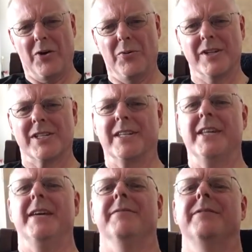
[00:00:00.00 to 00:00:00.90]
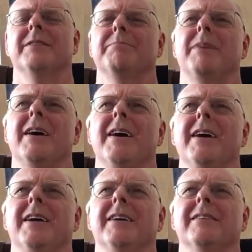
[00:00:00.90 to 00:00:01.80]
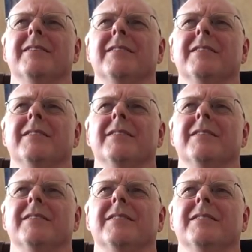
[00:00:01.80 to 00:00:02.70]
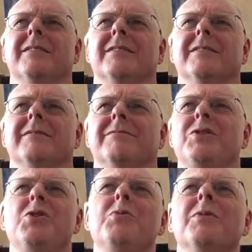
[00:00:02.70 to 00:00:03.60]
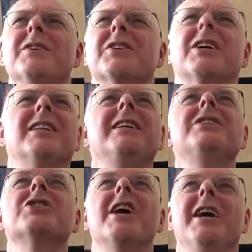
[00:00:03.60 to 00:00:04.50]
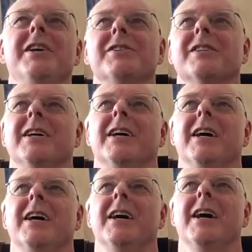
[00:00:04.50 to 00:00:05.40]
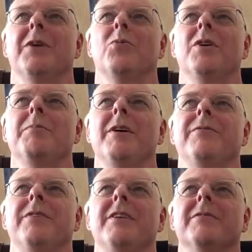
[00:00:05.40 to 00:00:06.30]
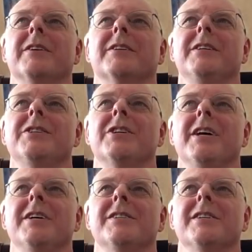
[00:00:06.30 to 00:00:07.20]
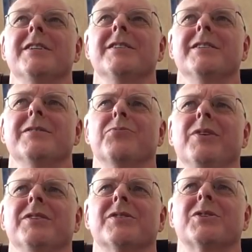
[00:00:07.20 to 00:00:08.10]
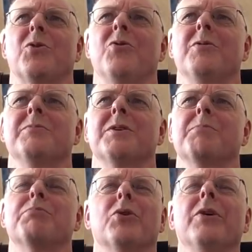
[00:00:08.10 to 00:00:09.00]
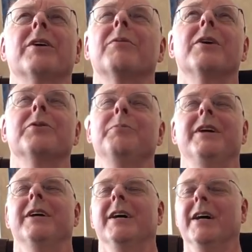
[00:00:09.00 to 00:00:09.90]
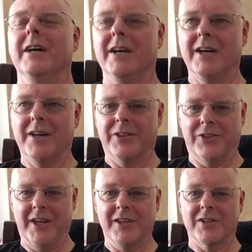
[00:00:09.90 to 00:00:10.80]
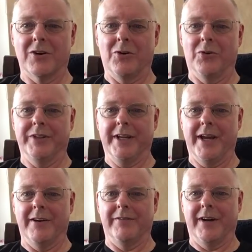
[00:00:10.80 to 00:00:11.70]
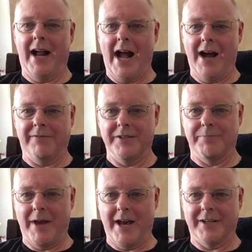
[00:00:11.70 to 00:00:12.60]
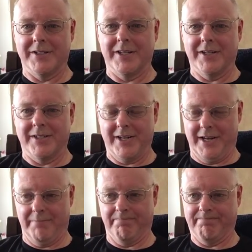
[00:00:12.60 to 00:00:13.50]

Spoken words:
always lived by numerous cliches. And one of my favorite cliches is when storms are brewing around me, things are only ever half as bad as they seem.